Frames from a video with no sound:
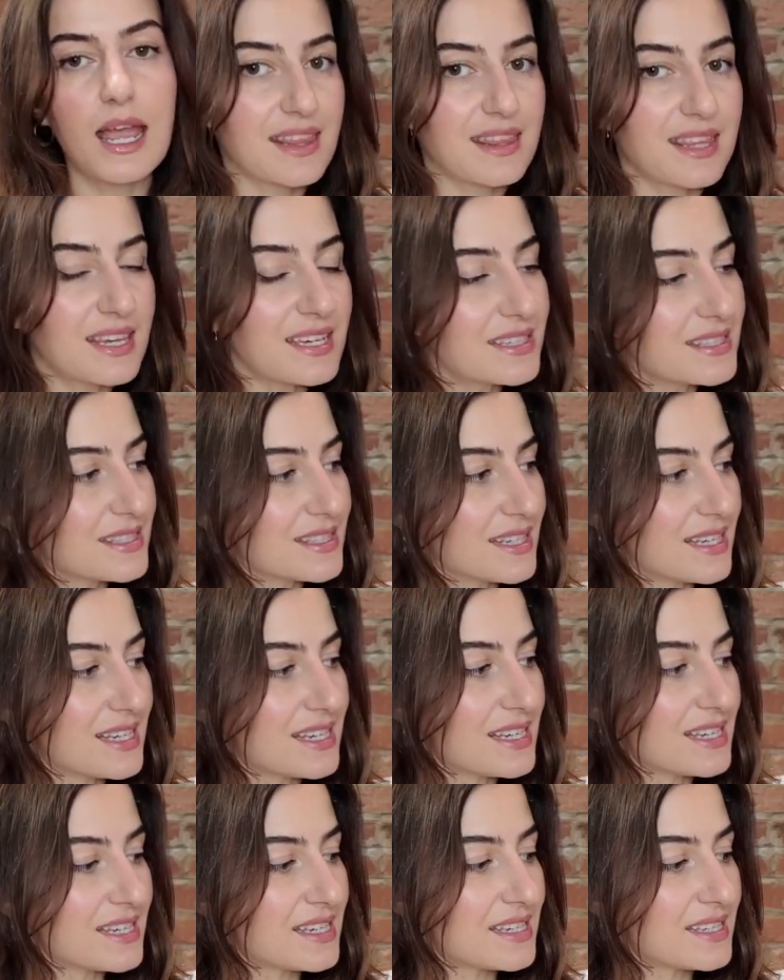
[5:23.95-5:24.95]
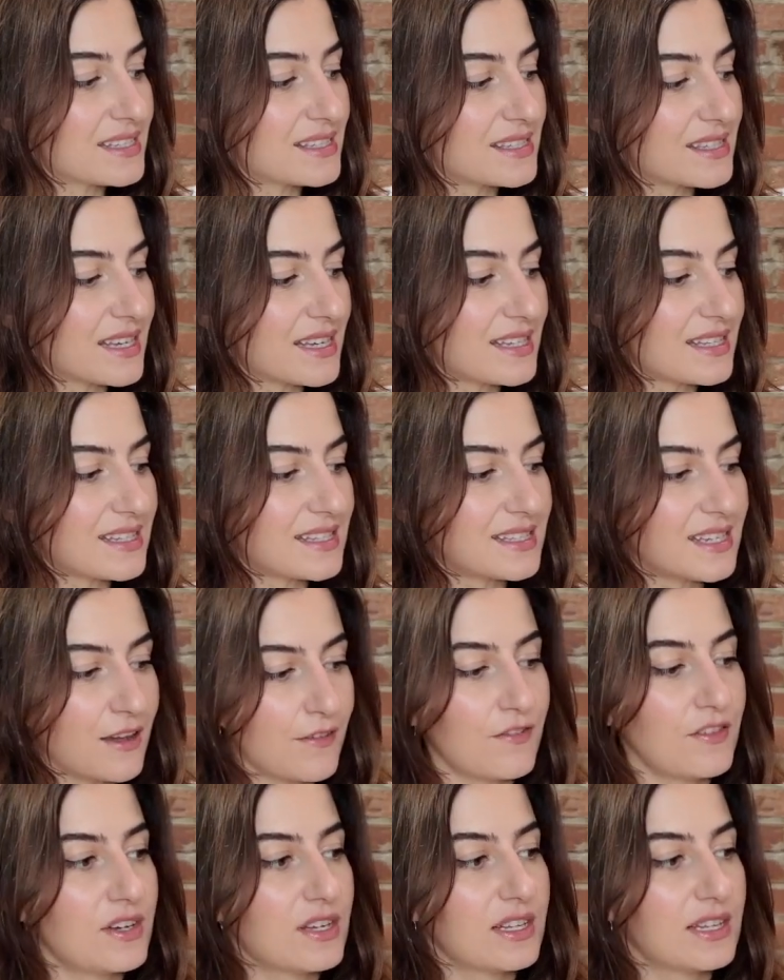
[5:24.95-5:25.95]
This is
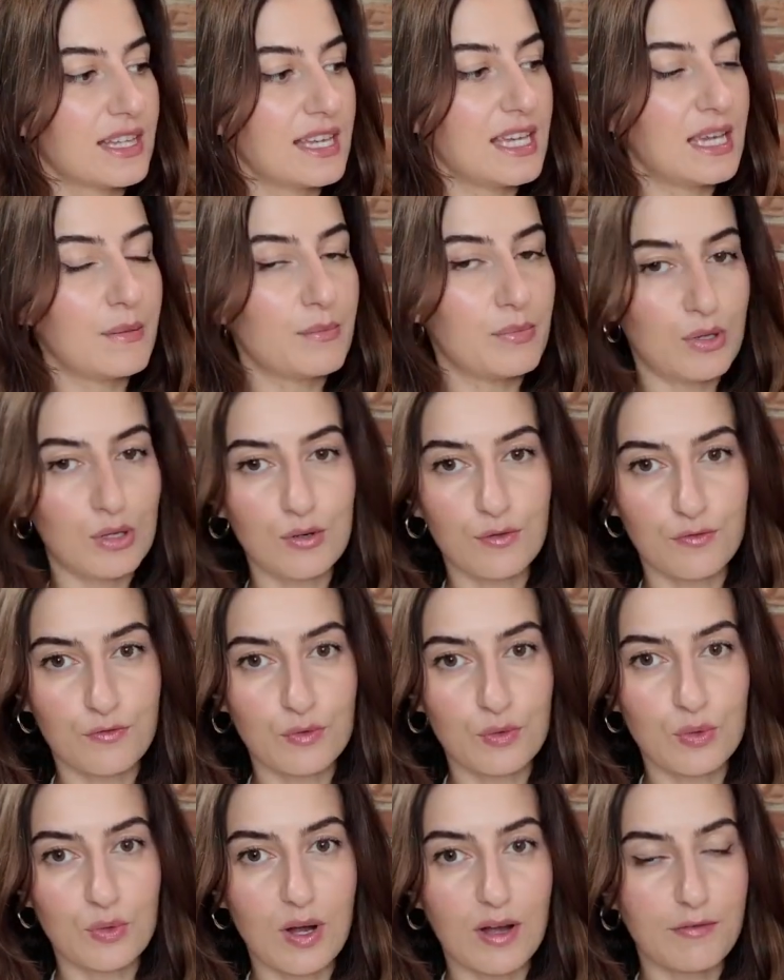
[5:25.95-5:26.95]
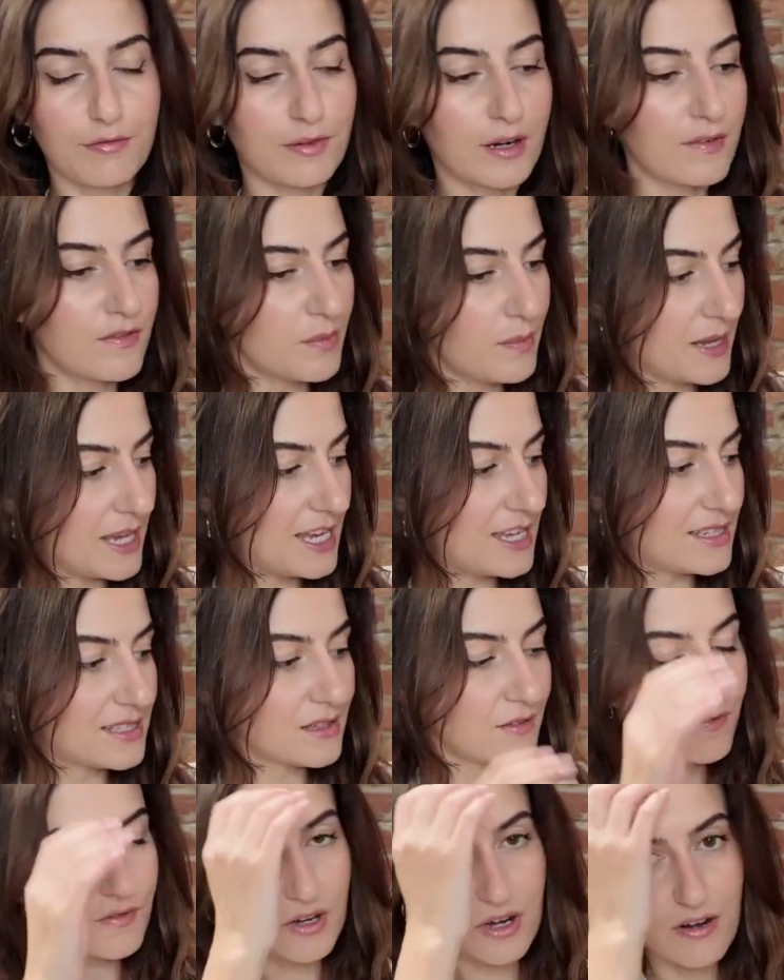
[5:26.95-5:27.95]
definitely beautiful, a forever piece,
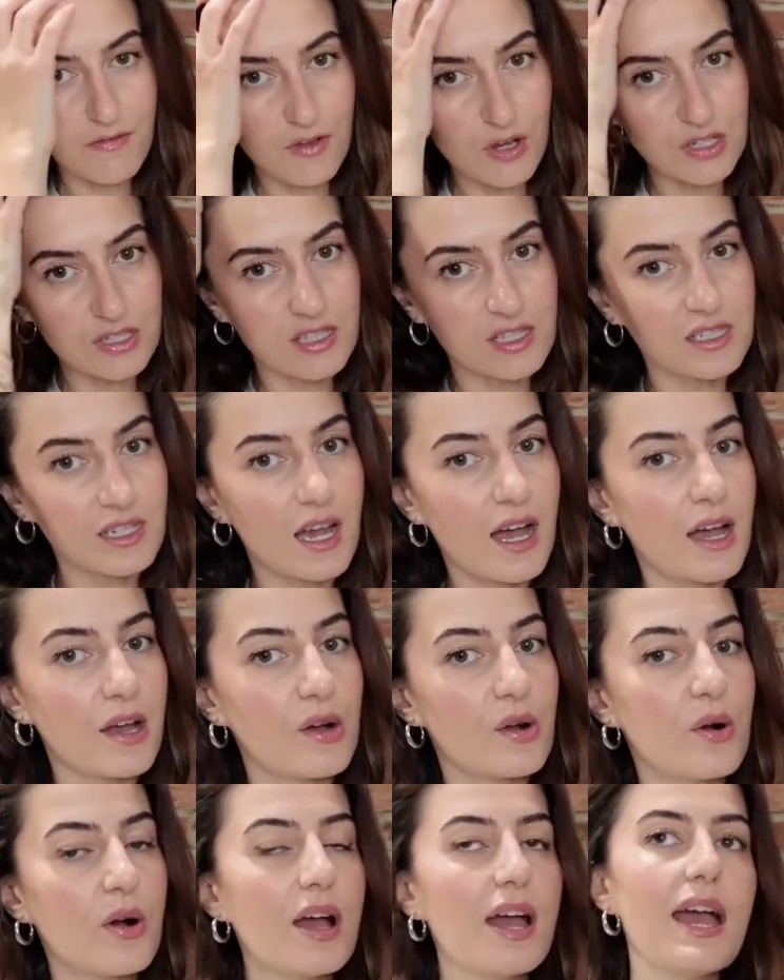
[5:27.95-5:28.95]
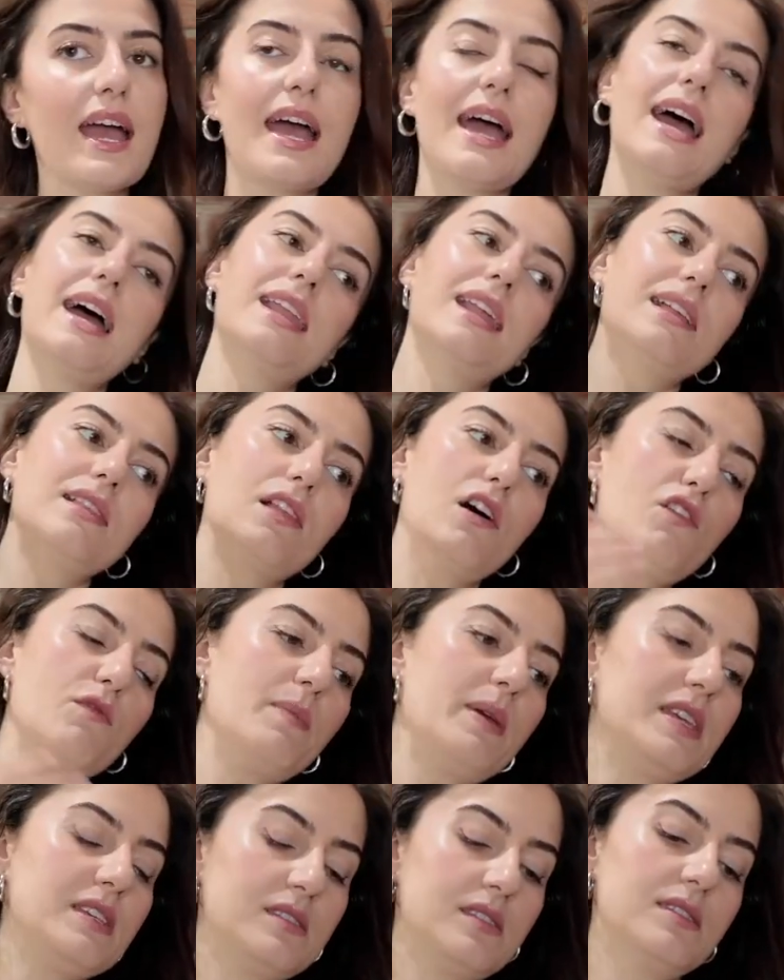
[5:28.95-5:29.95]
very versatile, and I love
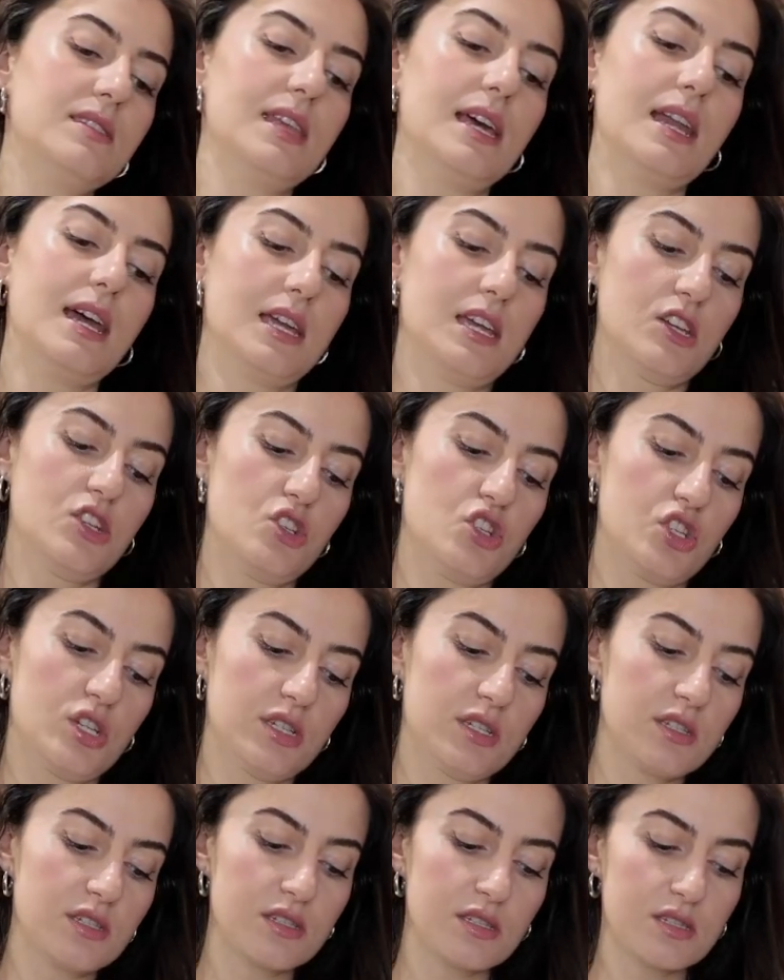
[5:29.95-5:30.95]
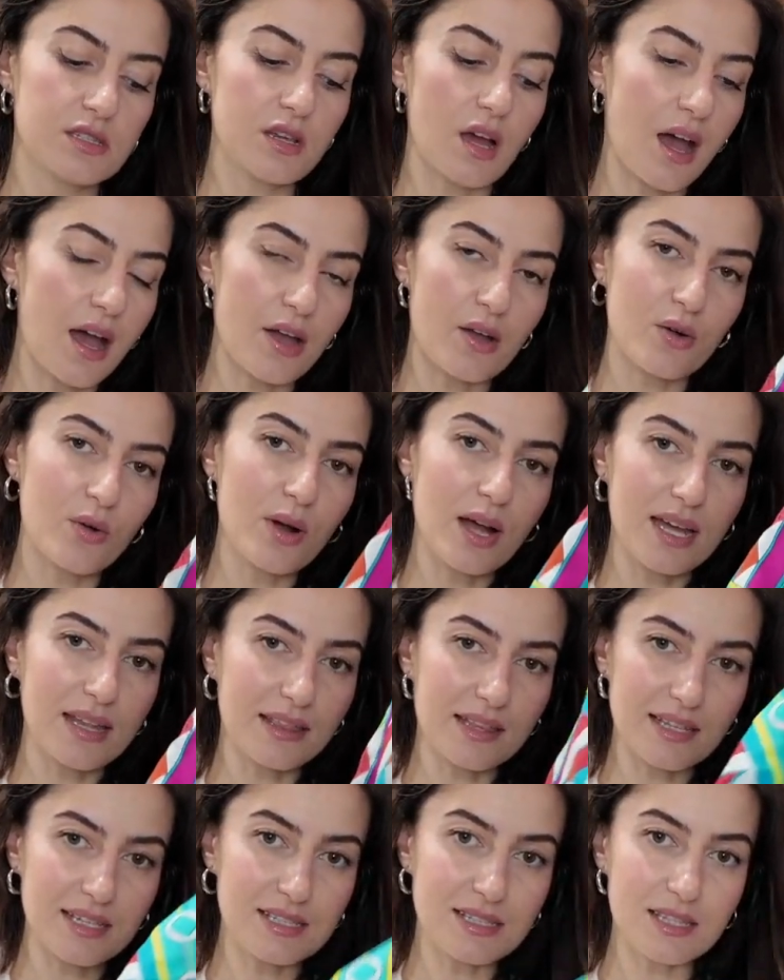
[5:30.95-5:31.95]
pieces that I can just style
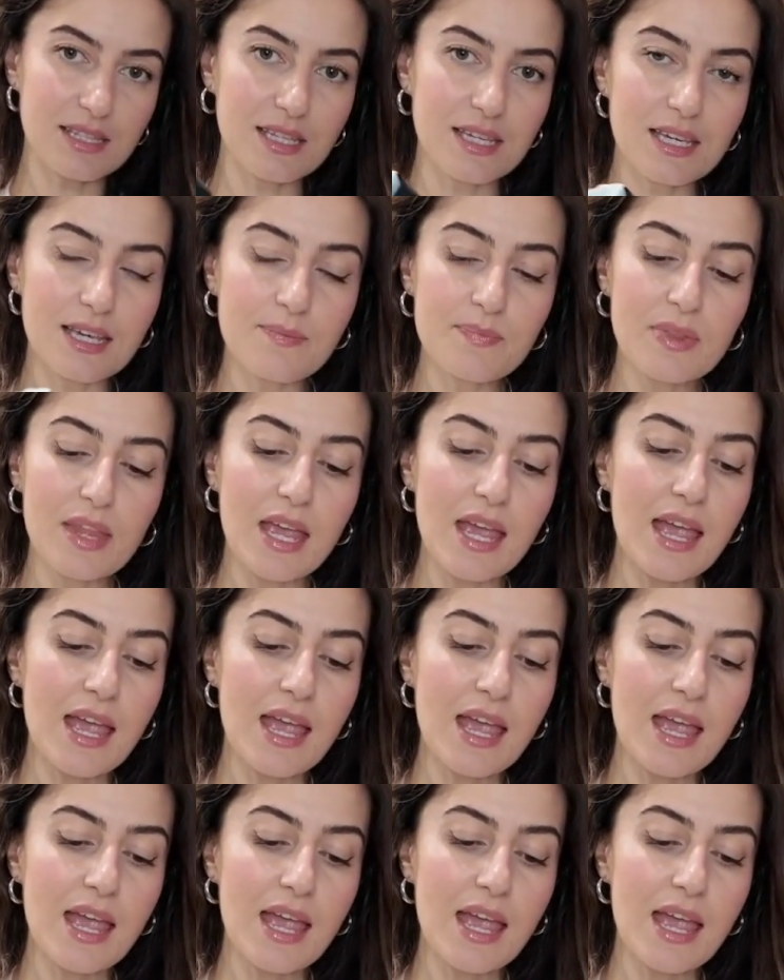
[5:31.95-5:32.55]
endlessly.